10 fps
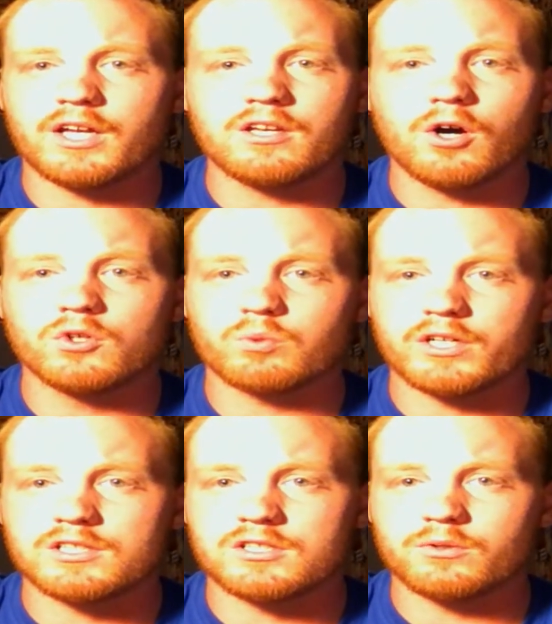He knows
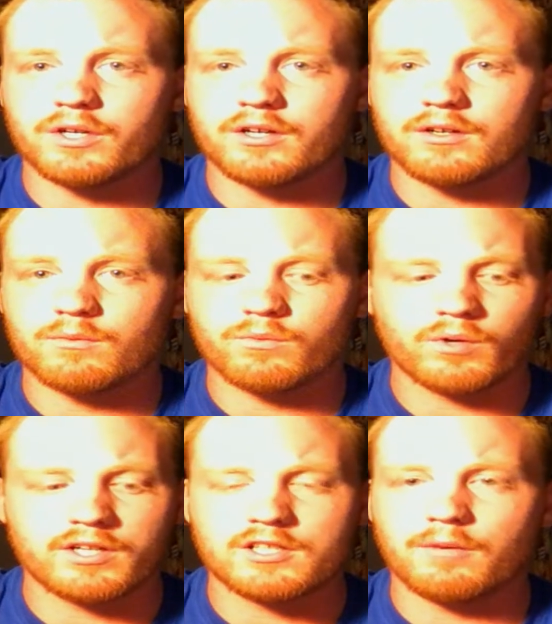what he's doing
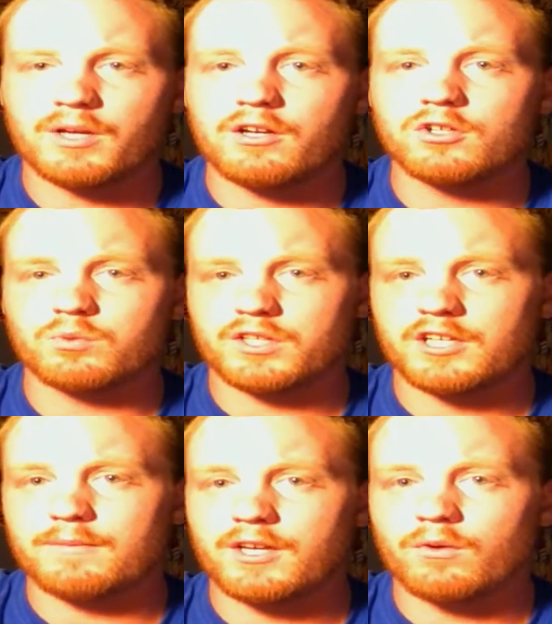when he's helping. He knows what the
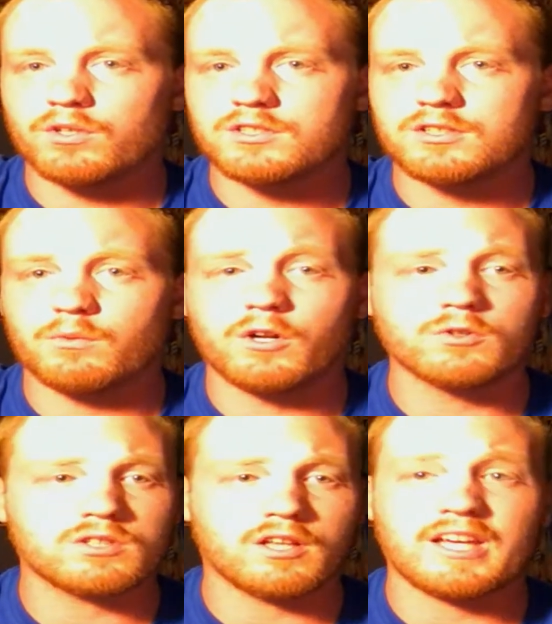Demon King wants. He
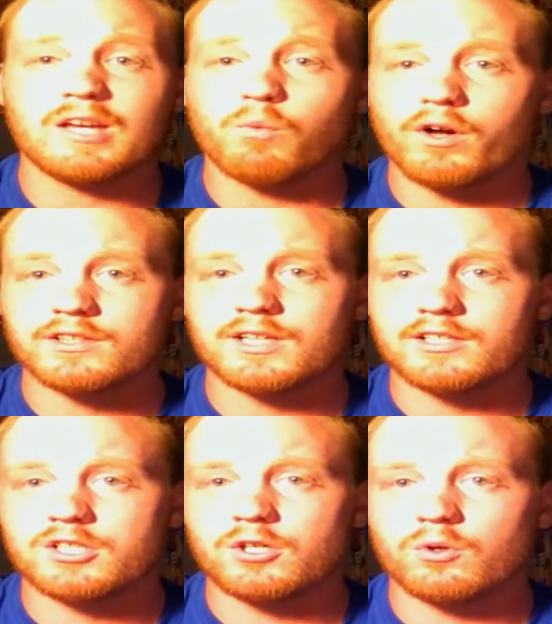knows that he wants
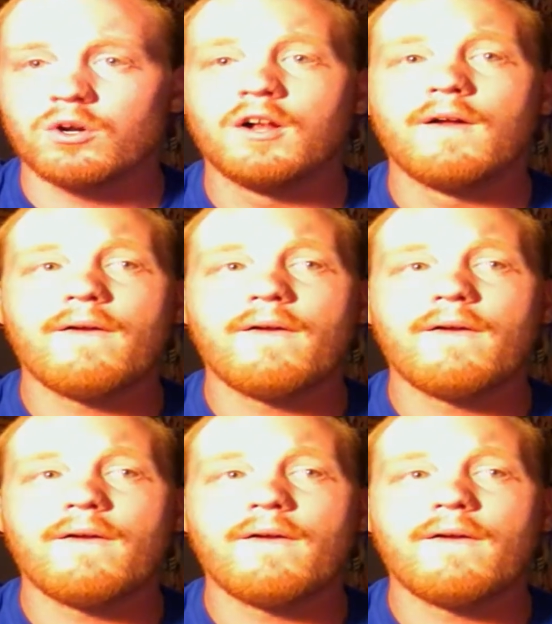that too,